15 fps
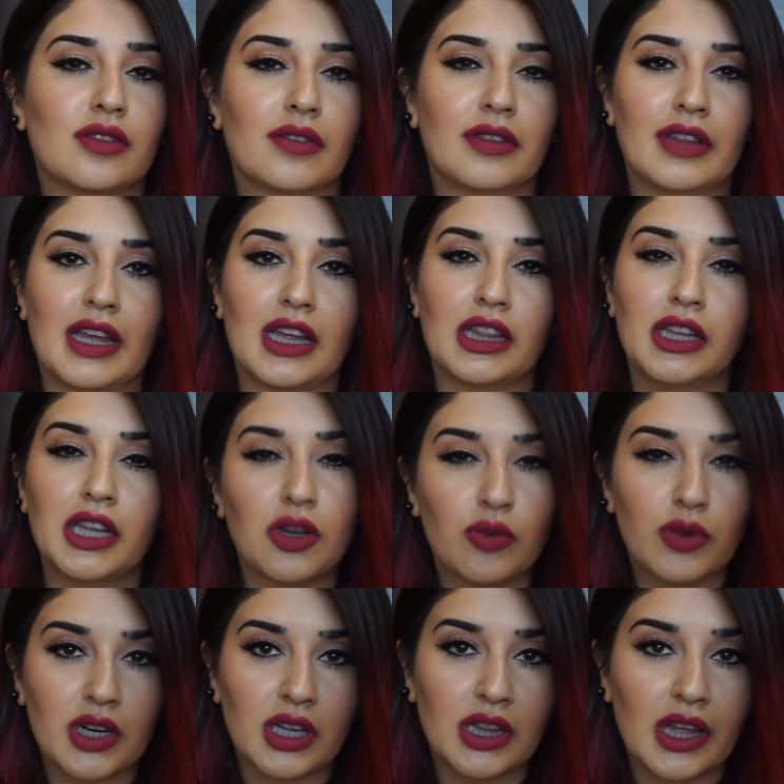like
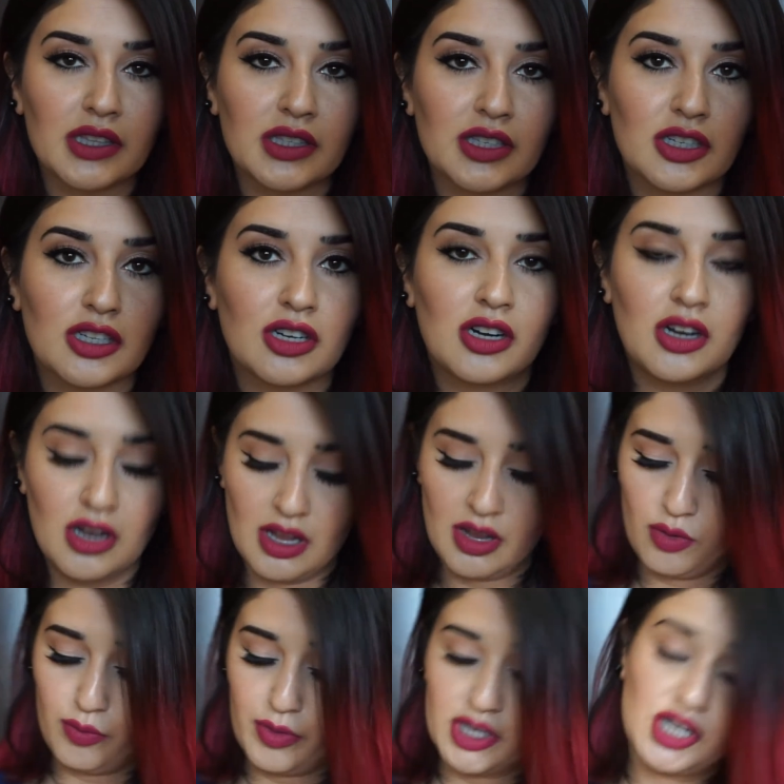liquid cleanser,
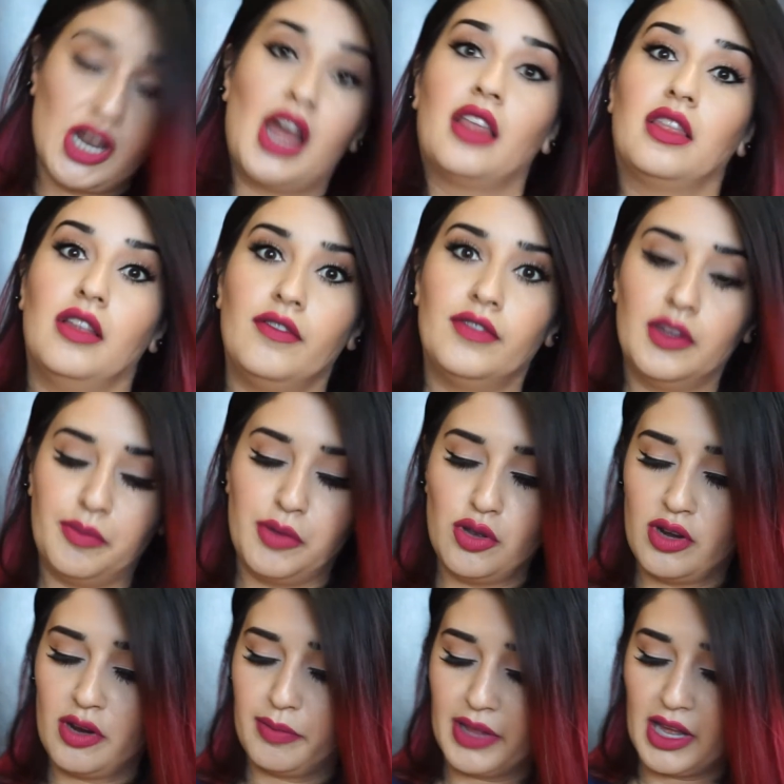which I love the
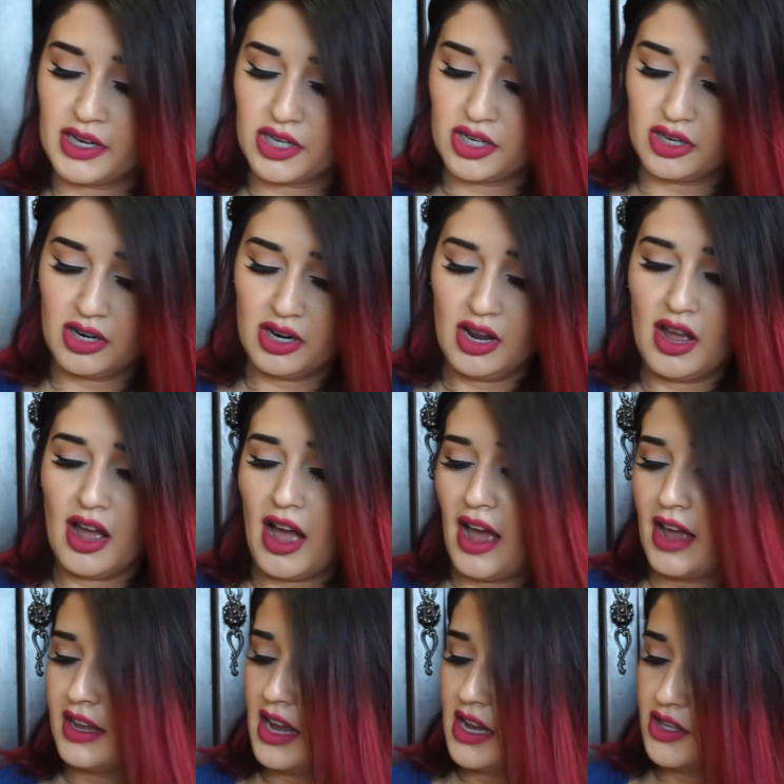Beauty Blender.
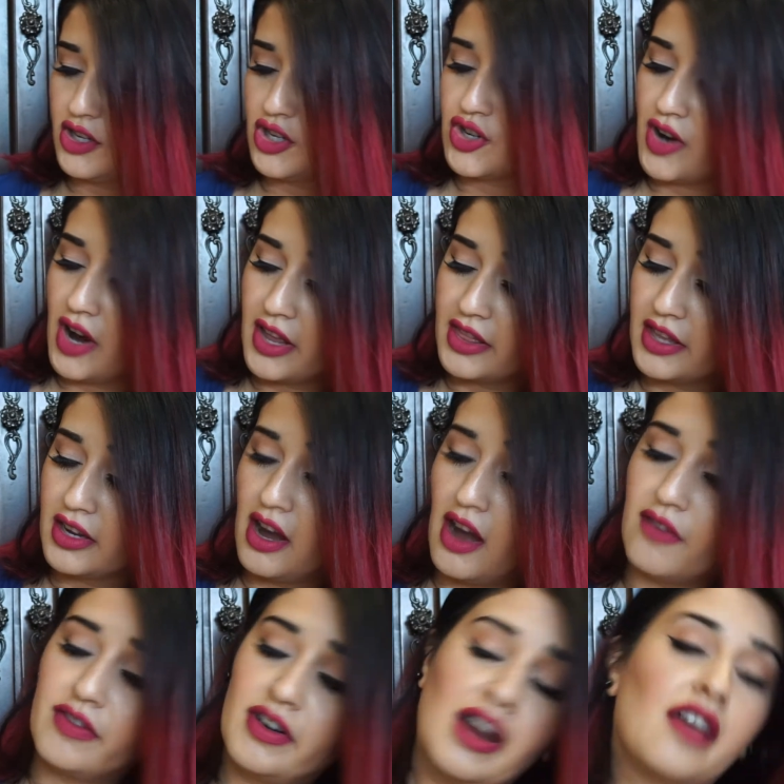I get to try the
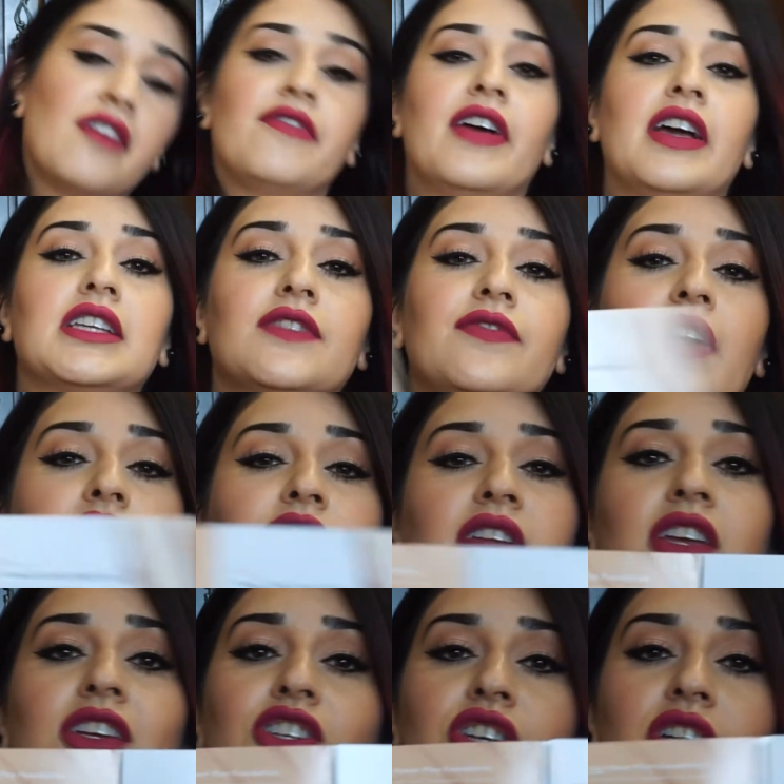Cover FX
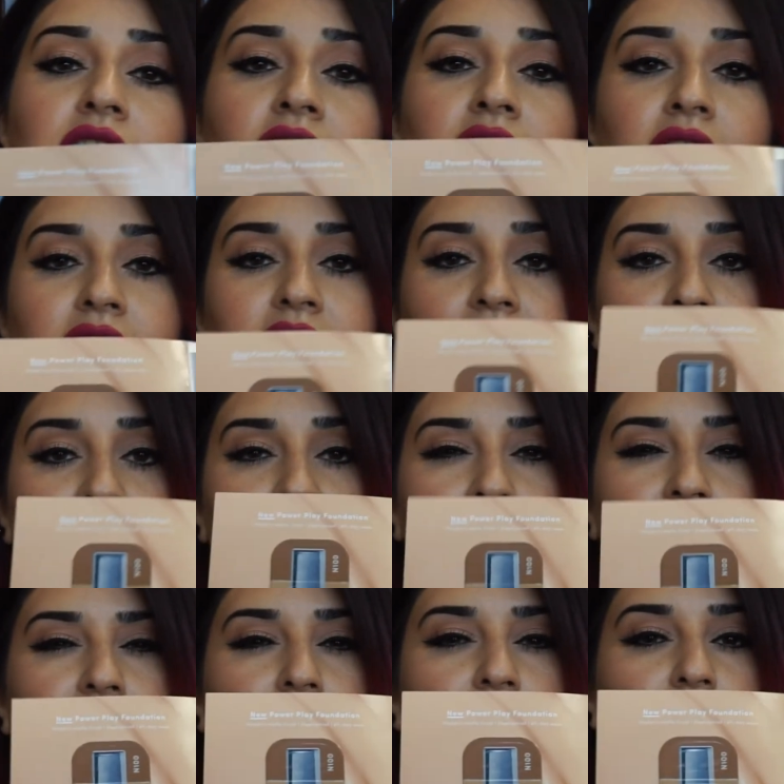foundation. Yes,
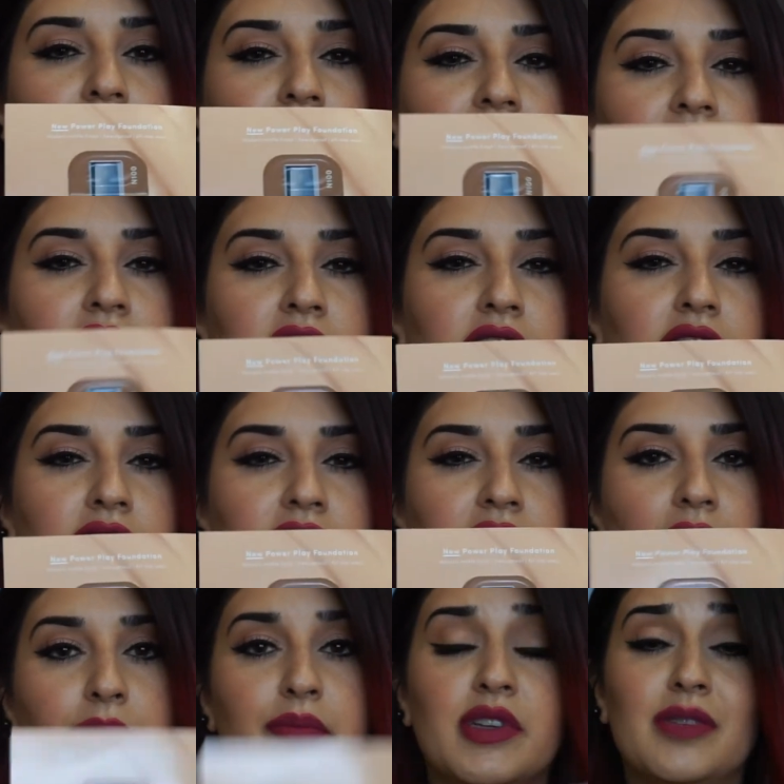they give you like little
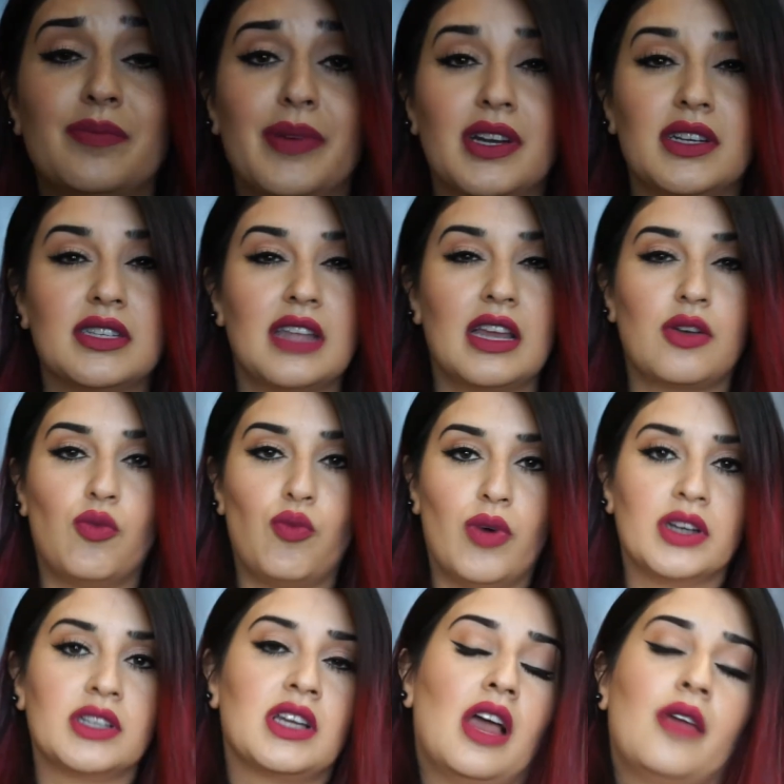samples, but it's like
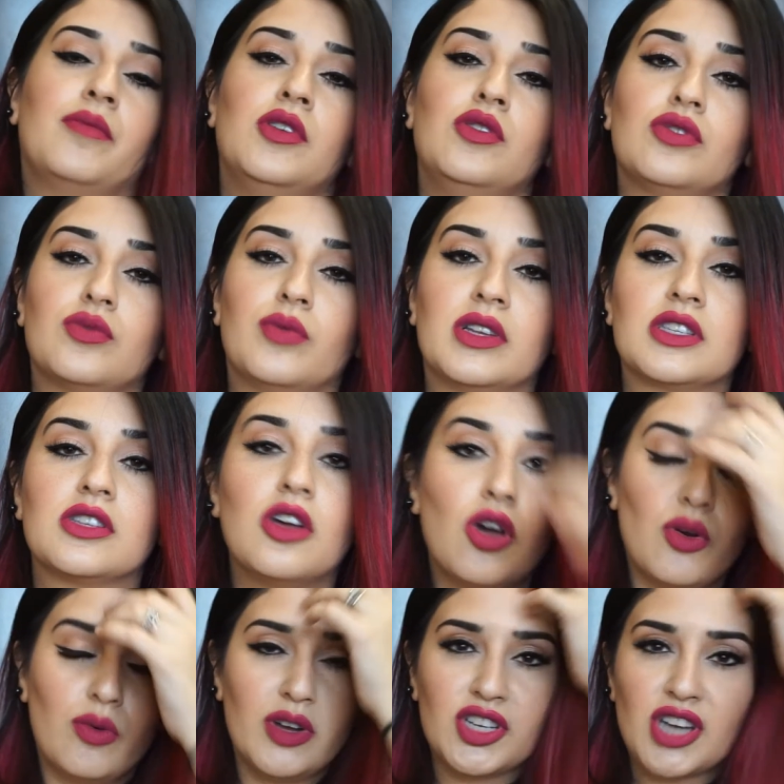one-time use ones,
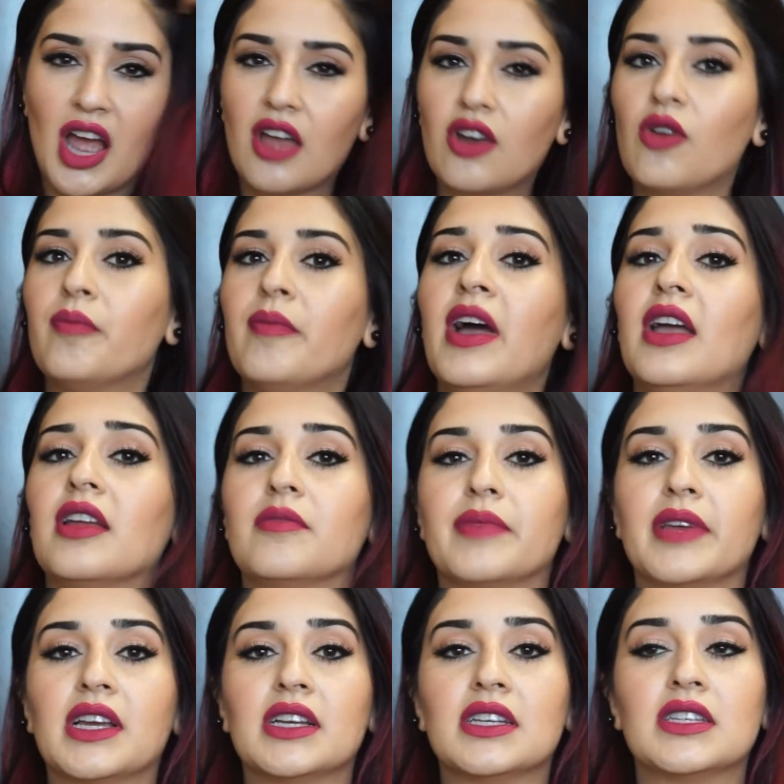which I don't mind,
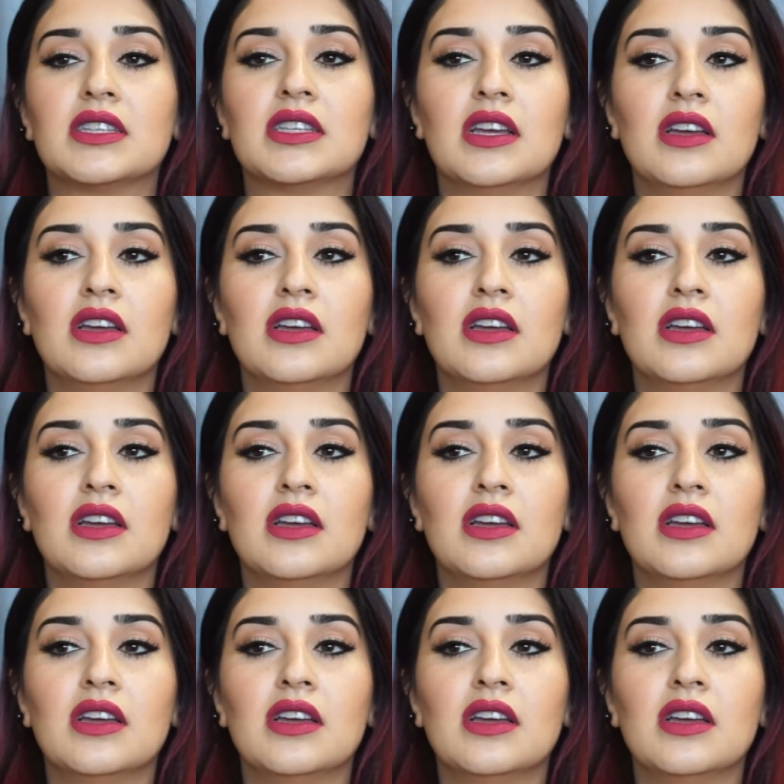because